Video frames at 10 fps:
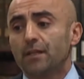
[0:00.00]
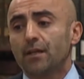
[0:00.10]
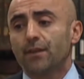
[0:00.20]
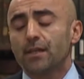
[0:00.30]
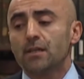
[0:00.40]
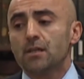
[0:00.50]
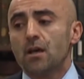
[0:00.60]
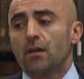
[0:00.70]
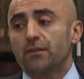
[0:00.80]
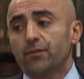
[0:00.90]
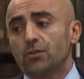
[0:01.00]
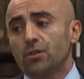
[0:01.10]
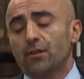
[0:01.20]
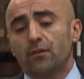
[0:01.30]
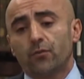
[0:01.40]
And I think the
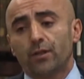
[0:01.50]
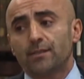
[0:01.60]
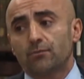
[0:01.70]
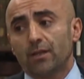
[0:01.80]
future, therefore, is